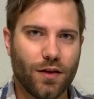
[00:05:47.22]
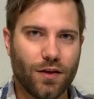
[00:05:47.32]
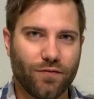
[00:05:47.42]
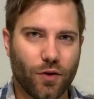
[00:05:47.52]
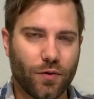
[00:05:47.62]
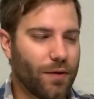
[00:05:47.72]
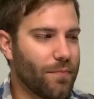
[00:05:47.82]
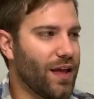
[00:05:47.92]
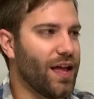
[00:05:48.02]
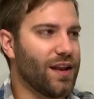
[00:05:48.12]
you float it up
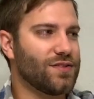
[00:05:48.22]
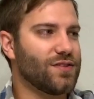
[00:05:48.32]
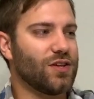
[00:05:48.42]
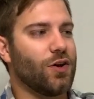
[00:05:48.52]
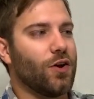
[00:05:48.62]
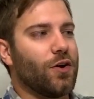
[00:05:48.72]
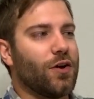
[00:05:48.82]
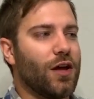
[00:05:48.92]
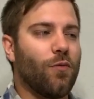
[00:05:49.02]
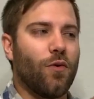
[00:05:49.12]
and it's secure.
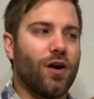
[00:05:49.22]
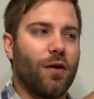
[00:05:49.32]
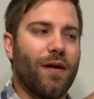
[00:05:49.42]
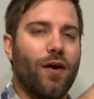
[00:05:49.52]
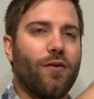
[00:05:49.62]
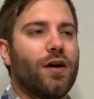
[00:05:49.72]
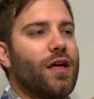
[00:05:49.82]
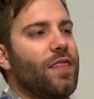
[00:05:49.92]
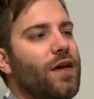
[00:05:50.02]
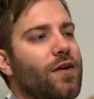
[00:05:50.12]
It won't come out.
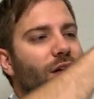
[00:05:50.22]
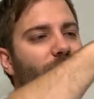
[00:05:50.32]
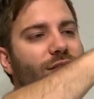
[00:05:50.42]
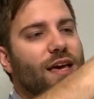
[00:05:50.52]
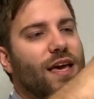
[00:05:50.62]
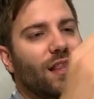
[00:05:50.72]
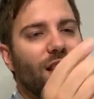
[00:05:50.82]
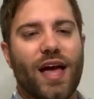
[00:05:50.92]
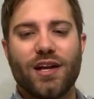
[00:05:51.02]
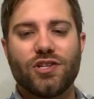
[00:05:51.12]
There is a
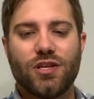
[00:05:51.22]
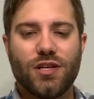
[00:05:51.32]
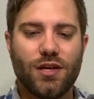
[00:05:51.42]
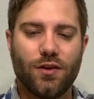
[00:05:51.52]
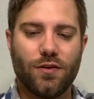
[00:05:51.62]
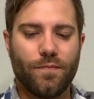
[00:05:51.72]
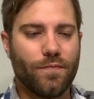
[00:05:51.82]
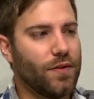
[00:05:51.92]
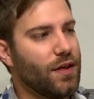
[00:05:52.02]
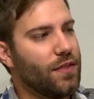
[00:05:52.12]
latch in here
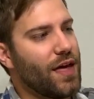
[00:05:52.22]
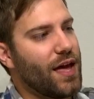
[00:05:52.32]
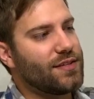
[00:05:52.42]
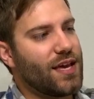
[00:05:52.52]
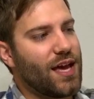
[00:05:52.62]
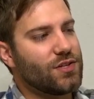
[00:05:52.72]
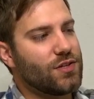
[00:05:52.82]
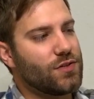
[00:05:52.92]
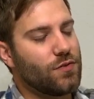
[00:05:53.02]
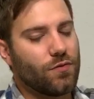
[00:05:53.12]
that
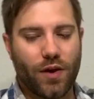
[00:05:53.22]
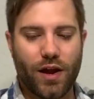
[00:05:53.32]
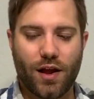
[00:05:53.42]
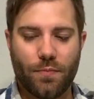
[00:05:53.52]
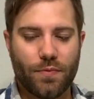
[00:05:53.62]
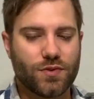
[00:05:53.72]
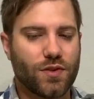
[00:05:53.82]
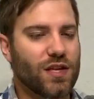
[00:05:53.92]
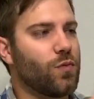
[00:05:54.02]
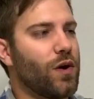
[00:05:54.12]
attaches right up, so
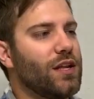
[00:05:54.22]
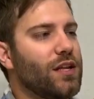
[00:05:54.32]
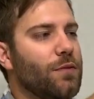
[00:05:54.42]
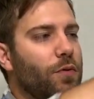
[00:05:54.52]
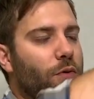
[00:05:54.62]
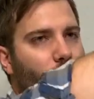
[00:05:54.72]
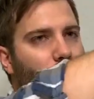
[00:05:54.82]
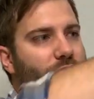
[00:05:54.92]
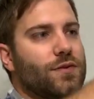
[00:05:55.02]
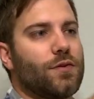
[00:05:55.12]
that's why you need to pull
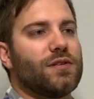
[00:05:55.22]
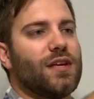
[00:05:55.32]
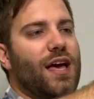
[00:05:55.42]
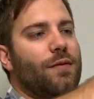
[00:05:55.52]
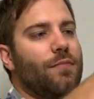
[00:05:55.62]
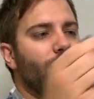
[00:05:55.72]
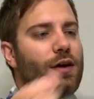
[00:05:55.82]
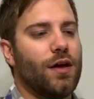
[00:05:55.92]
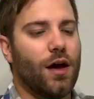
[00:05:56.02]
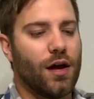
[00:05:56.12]
this little tab,
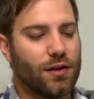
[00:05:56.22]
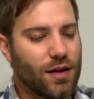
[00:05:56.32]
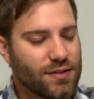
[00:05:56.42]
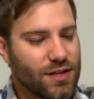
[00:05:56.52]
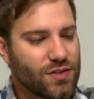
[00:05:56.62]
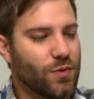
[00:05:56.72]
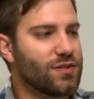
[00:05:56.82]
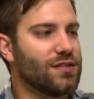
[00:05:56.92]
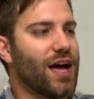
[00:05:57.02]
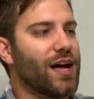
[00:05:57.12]
undoes it, so
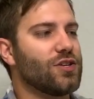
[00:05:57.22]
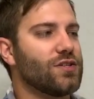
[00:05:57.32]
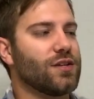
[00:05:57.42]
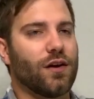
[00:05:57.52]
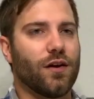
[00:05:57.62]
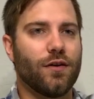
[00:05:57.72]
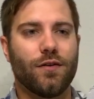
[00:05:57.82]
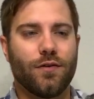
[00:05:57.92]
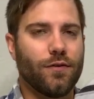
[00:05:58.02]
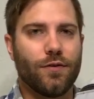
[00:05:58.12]
it's not just gonna
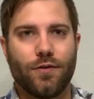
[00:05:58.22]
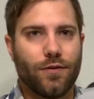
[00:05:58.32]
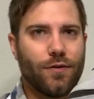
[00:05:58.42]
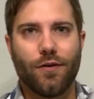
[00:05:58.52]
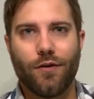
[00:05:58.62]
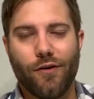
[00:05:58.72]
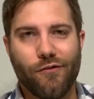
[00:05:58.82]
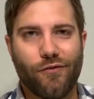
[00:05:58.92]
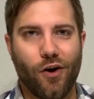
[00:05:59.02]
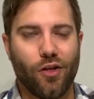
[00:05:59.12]

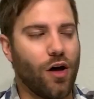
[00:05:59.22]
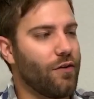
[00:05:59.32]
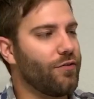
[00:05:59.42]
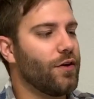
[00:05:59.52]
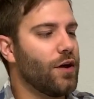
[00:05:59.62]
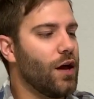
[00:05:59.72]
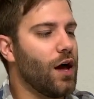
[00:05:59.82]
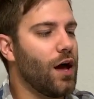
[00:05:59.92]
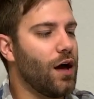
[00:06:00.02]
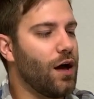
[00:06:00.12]
fall off.
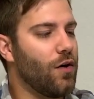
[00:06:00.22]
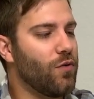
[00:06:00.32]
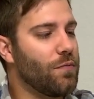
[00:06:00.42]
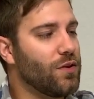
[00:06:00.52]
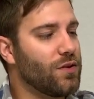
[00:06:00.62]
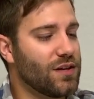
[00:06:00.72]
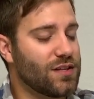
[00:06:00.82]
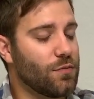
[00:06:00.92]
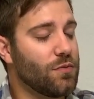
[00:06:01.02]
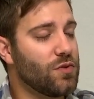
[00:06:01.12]
We've been
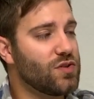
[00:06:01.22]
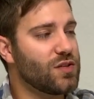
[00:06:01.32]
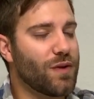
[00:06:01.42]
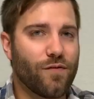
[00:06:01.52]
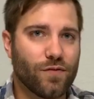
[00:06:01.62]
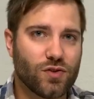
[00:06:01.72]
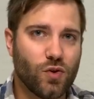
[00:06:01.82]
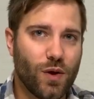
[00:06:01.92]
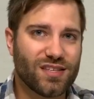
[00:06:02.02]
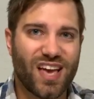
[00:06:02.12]
using this bag for 2
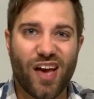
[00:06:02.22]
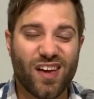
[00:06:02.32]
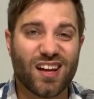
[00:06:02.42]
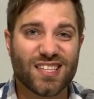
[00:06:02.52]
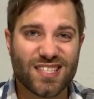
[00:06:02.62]
weeks. Haven't had a